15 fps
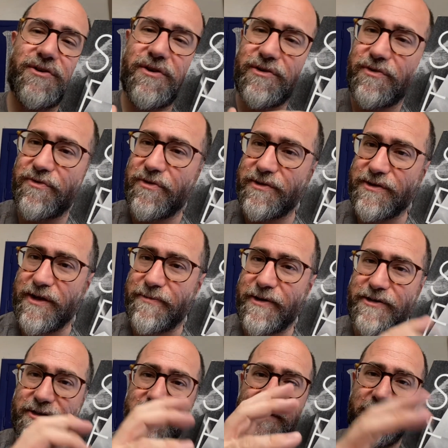on the fourth
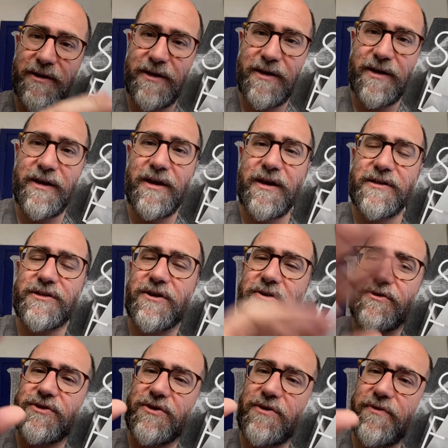dimension. So
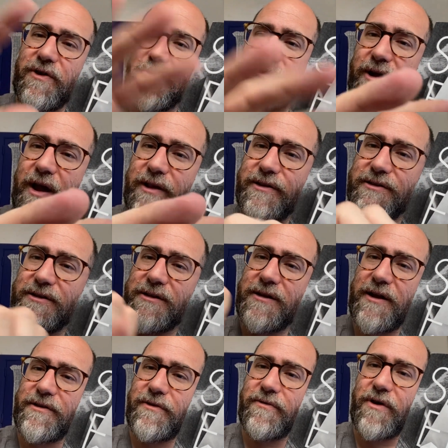you've got reality
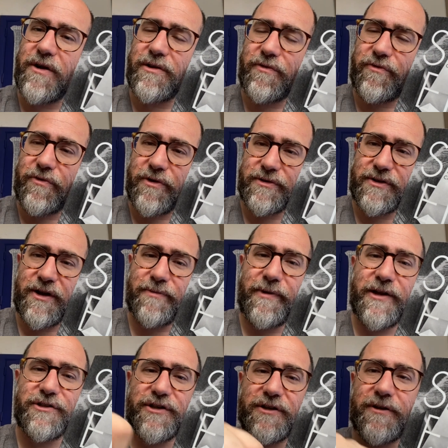and you've got the fourth
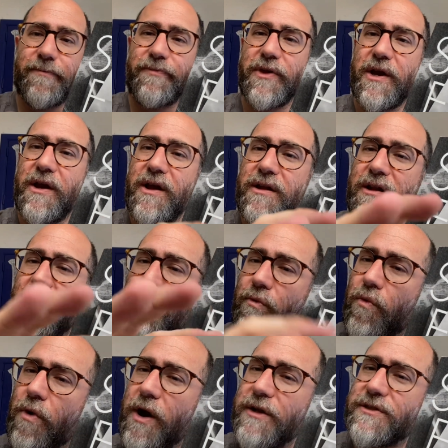dimension. Now,
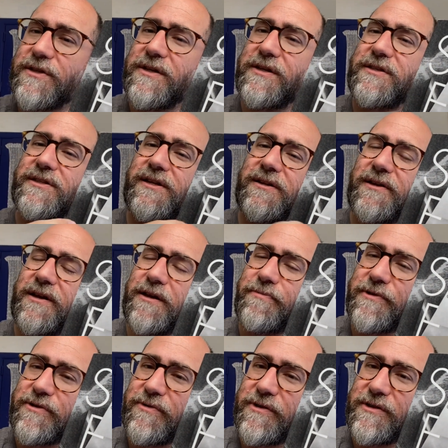what is the link
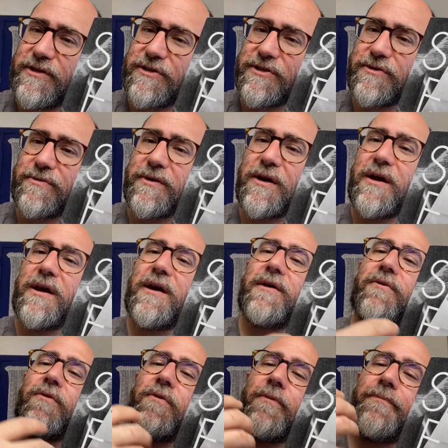between these two?
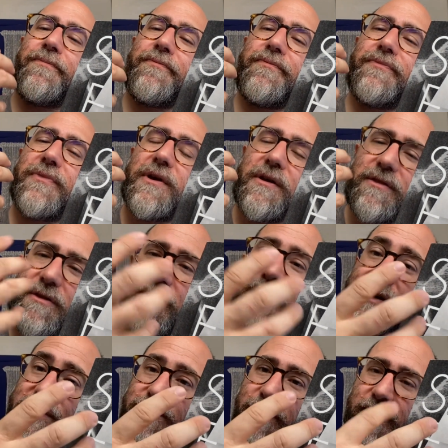There
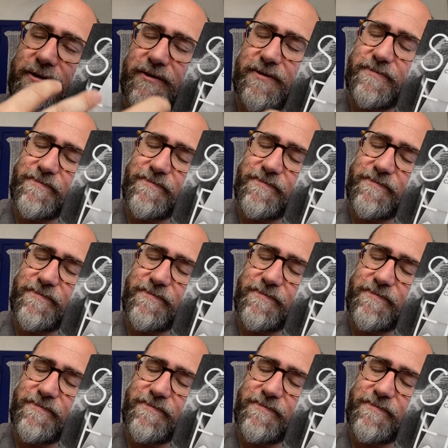is one.